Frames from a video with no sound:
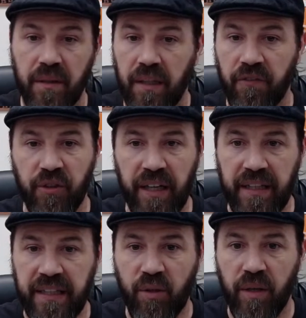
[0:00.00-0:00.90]
if you had
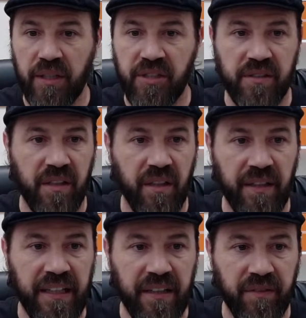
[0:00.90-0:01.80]
any questions on
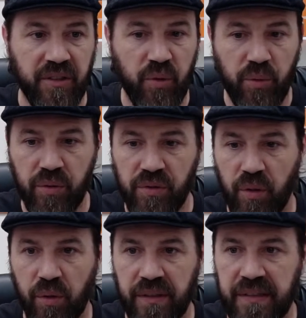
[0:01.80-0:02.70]
any of the tools
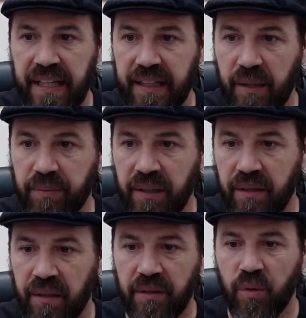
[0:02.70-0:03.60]
or the tech up
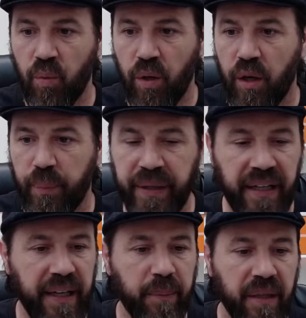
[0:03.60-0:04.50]
there on the wall
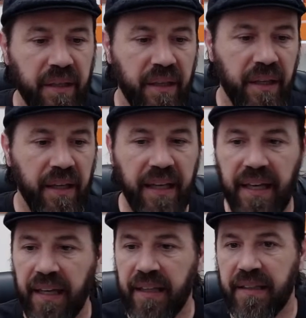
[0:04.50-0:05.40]
behind me
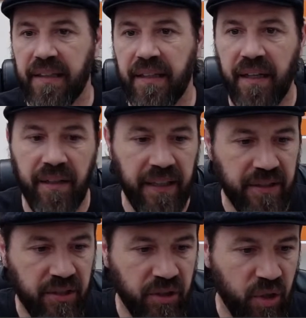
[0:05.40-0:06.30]
and uh, I'll
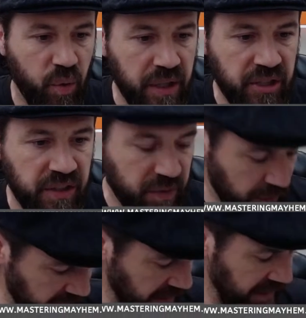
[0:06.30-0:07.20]
answer your questions
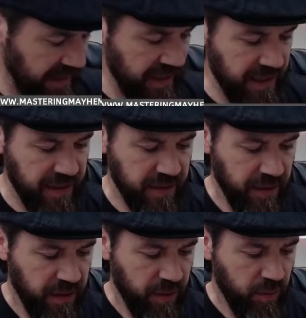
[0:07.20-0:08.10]
best I can
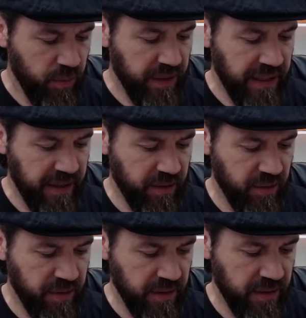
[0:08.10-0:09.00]
what we got
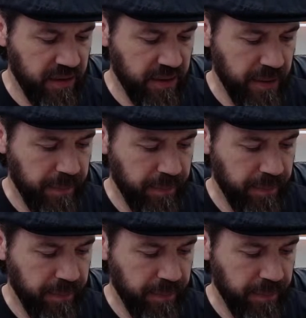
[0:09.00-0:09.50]
going on here